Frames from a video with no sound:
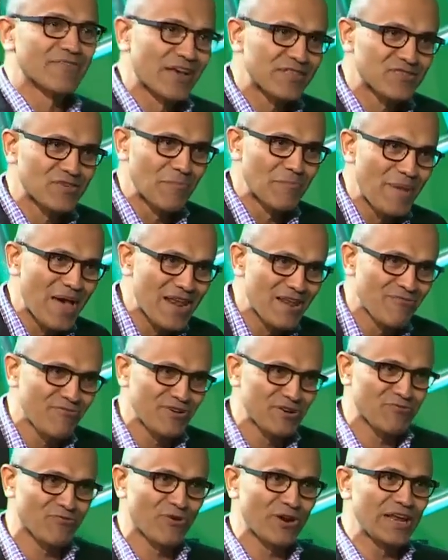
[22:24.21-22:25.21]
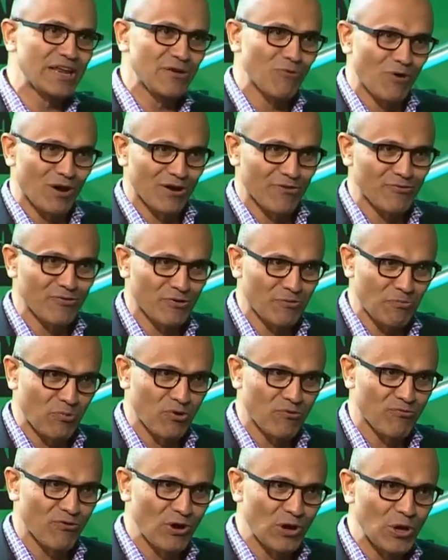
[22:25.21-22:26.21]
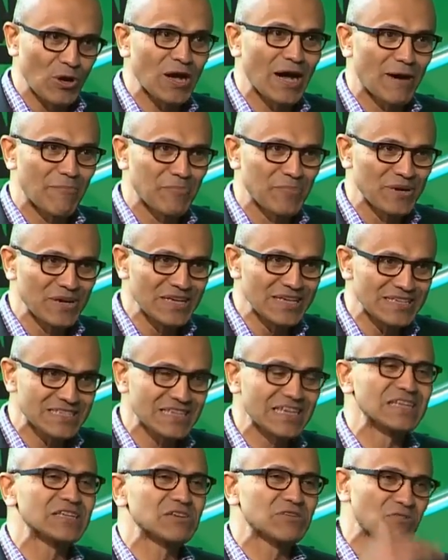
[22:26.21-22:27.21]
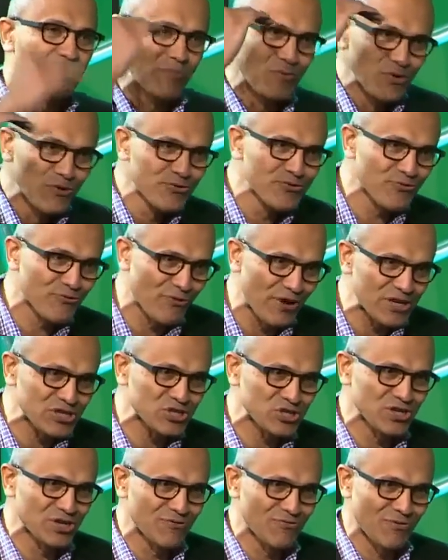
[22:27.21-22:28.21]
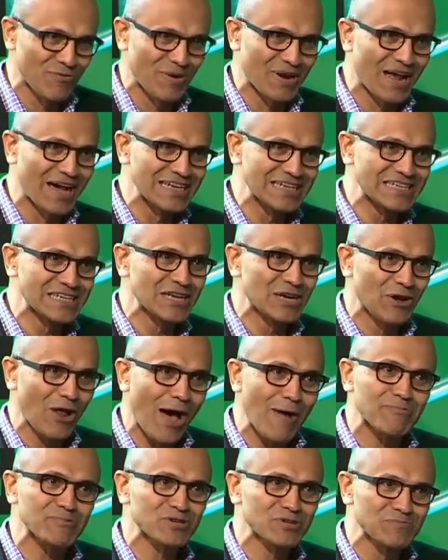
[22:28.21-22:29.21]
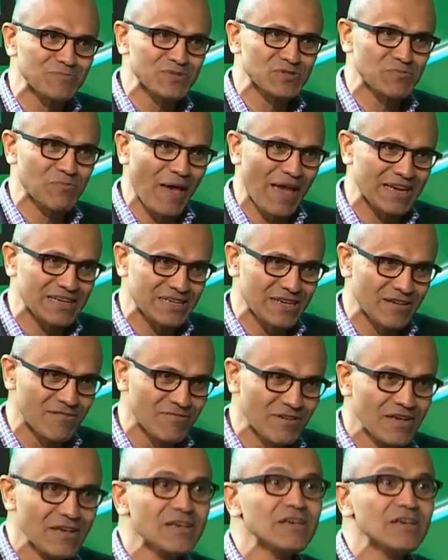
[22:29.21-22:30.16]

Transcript: That's a benefit for any one of your portfolio companies. It removes friction from an IT adoption perspective.